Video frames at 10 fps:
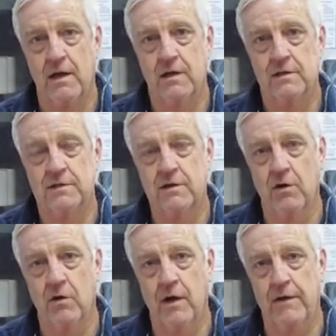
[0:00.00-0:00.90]

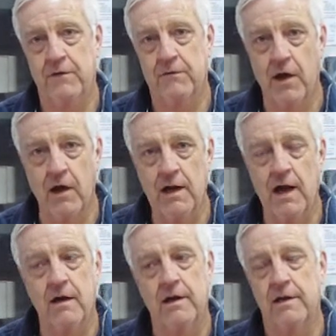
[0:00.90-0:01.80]
So if you've gone
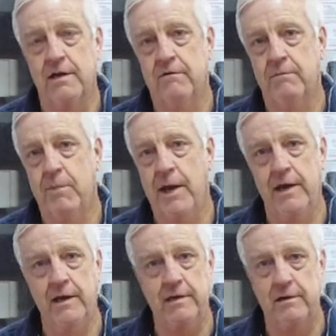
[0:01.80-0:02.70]
out and you've
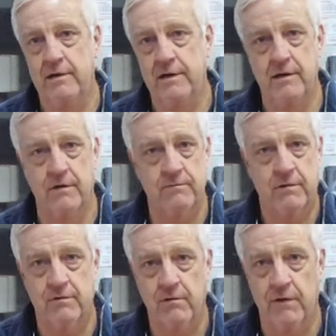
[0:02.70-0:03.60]
paid, $3,000
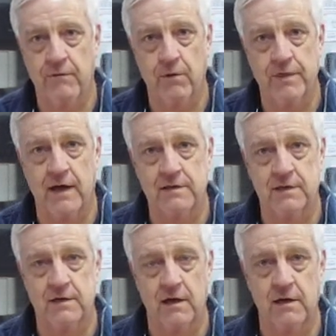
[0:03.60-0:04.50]
or
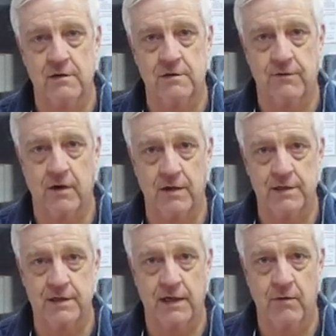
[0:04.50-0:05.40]
$4,000 for all
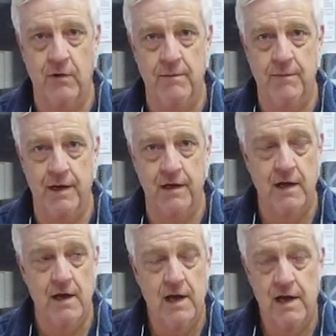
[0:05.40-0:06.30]
this equipment
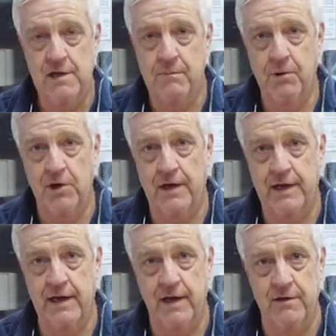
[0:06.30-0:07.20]
and you put it
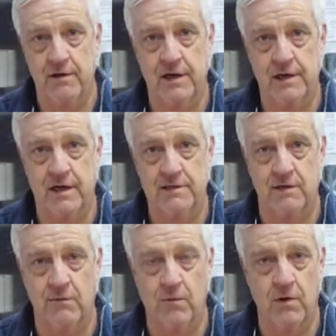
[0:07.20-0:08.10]
together and it
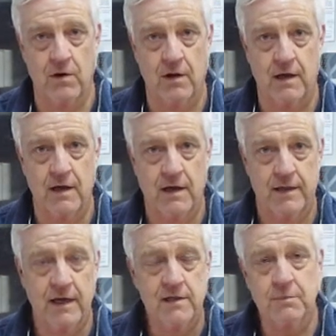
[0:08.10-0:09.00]
doesn't work,
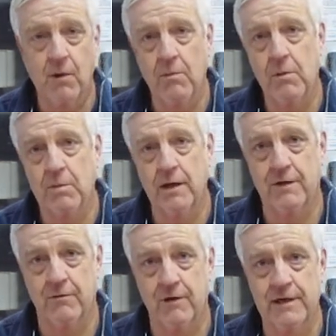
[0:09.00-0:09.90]
that's probably
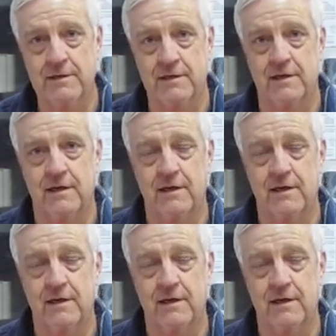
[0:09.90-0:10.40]
the reason.